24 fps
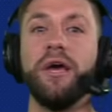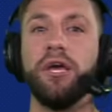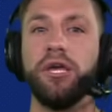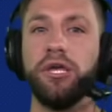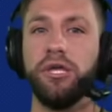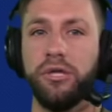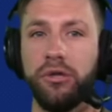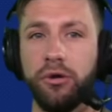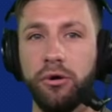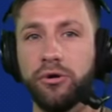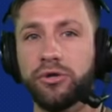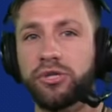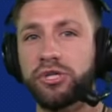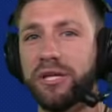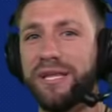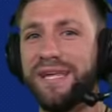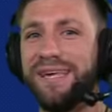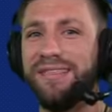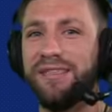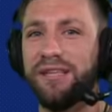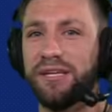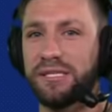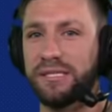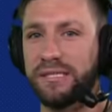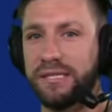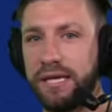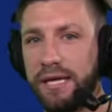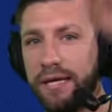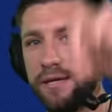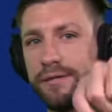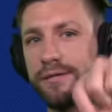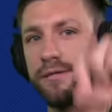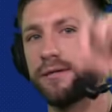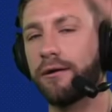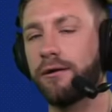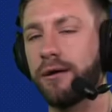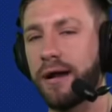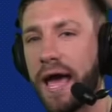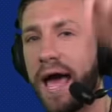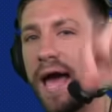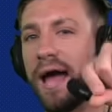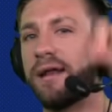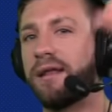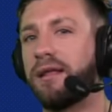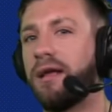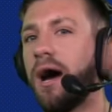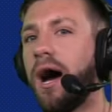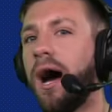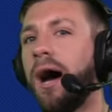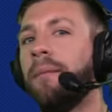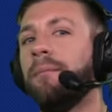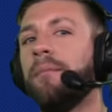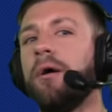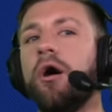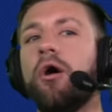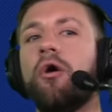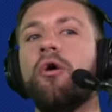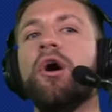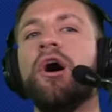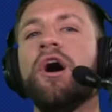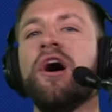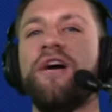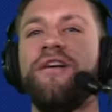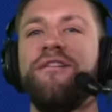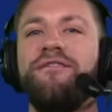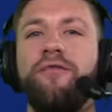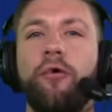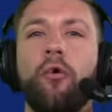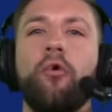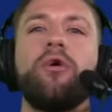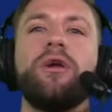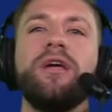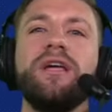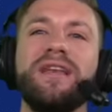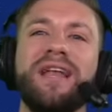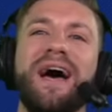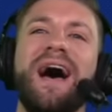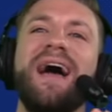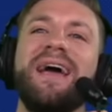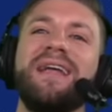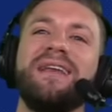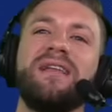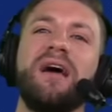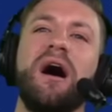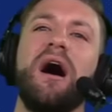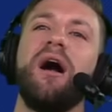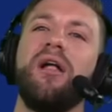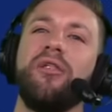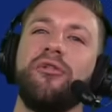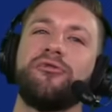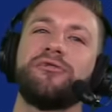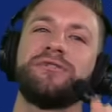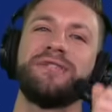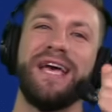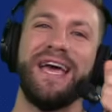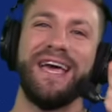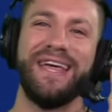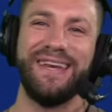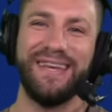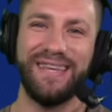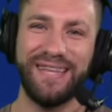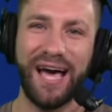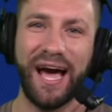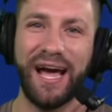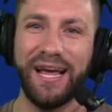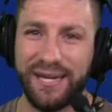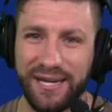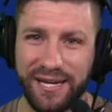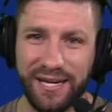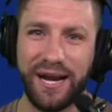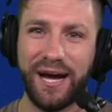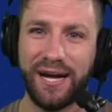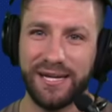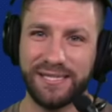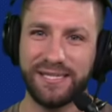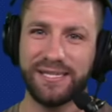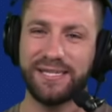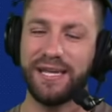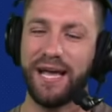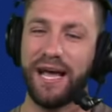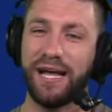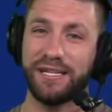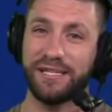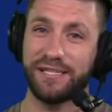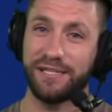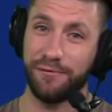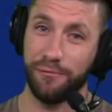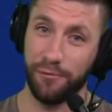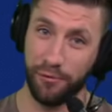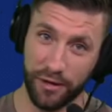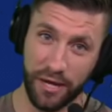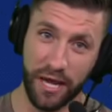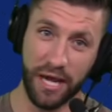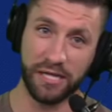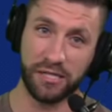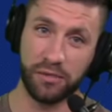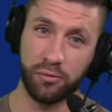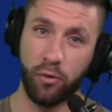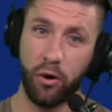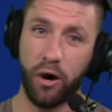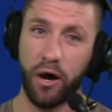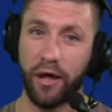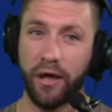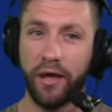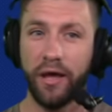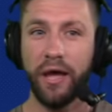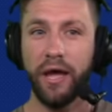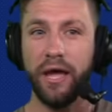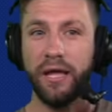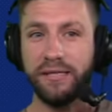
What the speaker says: Usually this t-shirt hat combo, $49.99. Well, guess what?